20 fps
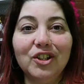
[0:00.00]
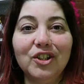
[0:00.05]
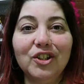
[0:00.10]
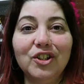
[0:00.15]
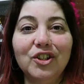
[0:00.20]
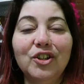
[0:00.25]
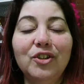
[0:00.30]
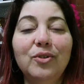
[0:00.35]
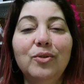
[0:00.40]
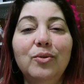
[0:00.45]

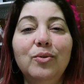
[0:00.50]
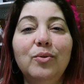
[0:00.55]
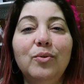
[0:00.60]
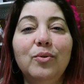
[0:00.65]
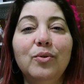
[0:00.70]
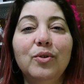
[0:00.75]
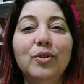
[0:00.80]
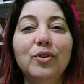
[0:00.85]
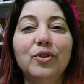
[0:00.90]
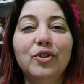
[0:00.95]
to
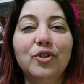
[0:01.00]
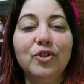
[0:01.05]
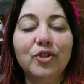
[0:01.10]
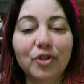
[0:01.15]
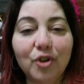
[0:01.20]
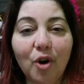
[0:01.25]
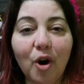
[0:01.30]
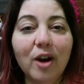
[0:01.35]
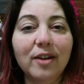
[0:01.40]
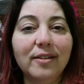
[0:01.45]

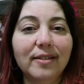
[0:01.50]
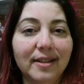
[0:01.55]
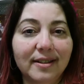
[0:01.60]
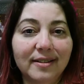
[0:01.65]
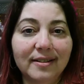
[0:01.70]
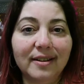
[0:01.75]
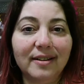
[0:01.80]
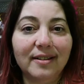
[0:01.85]
start this